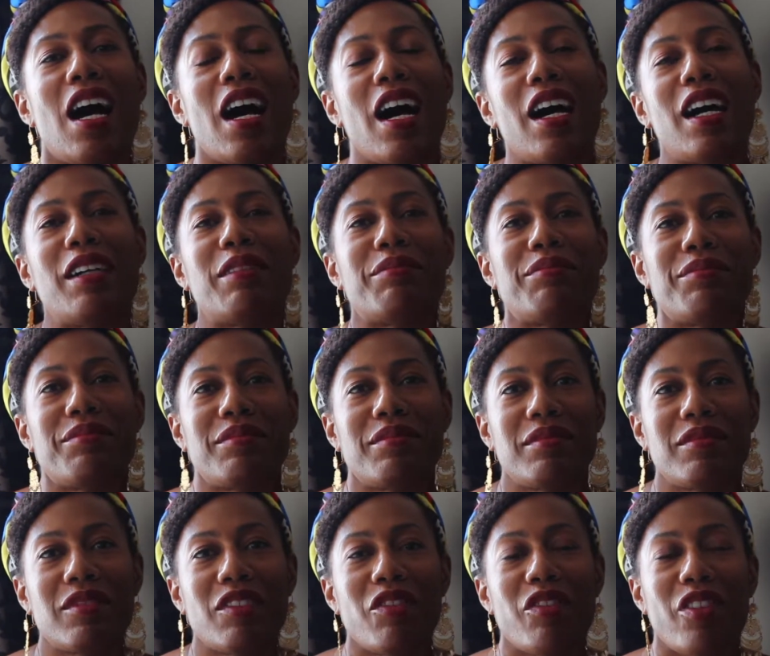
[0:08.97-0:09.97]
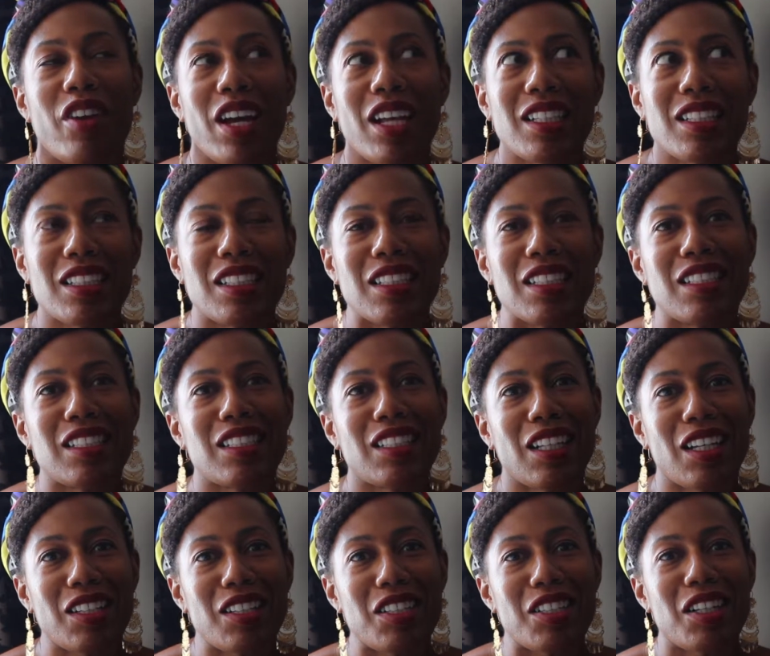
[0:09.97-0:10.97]
France is
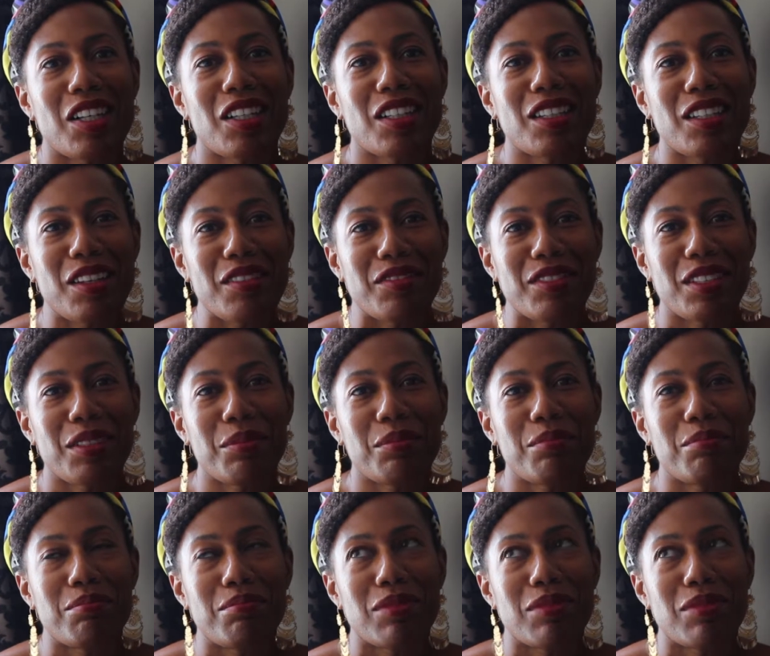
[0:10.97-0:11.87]
such a lovely